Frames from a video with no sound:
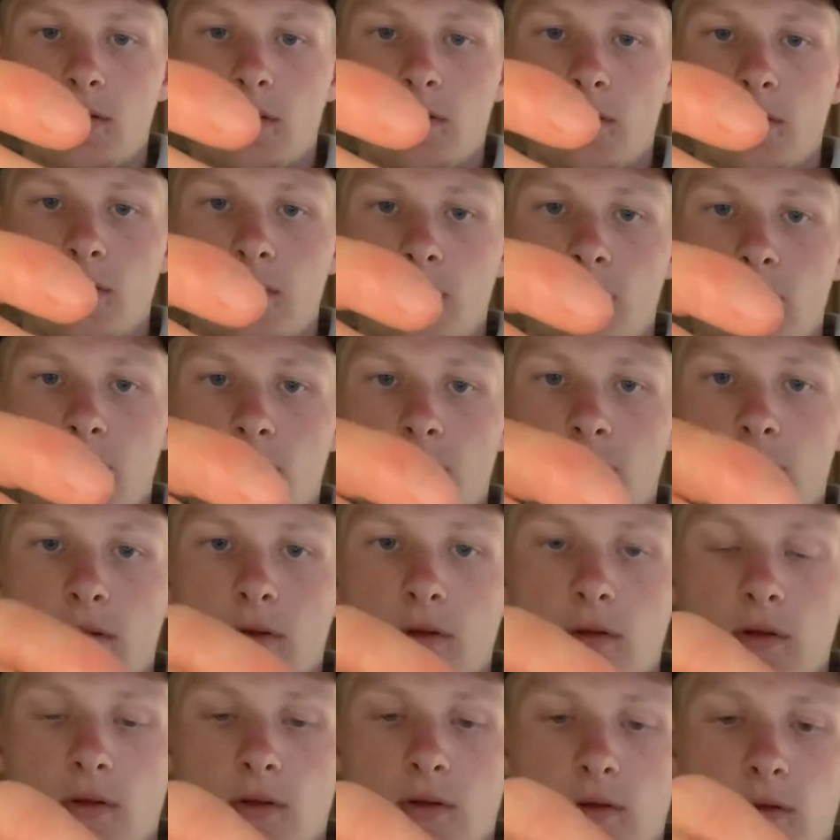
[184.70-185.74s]

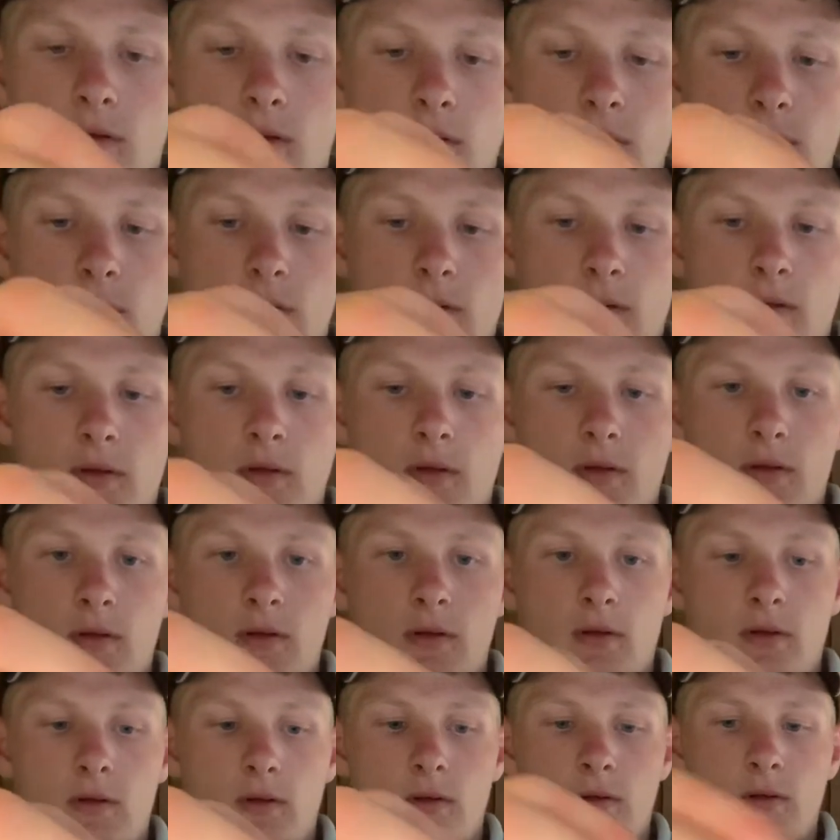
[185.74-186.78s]

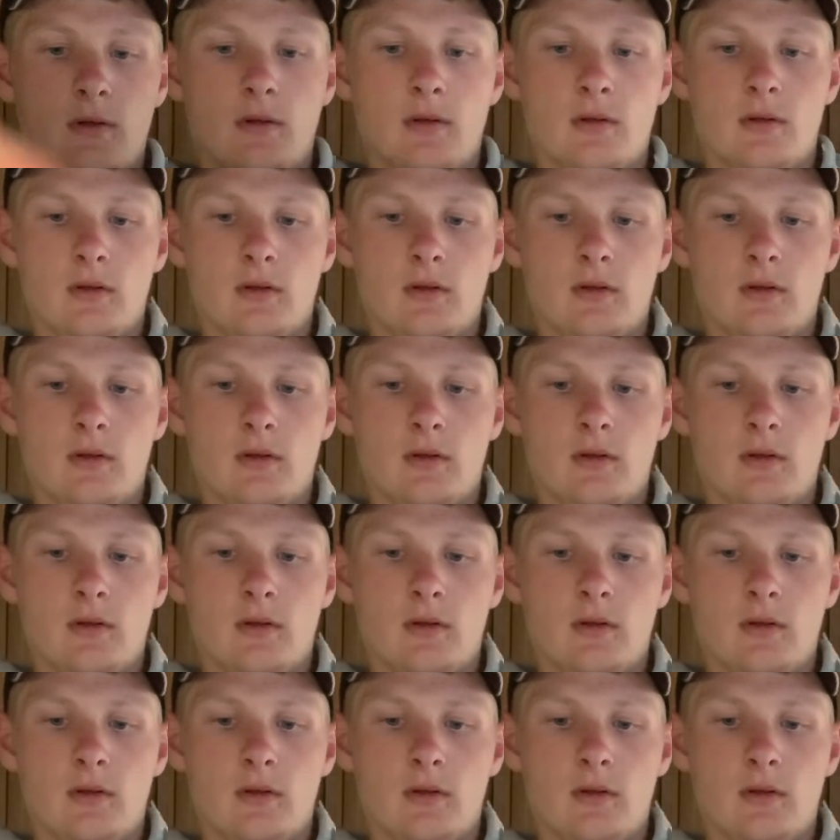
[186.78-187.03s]
No one is speaking in this clip.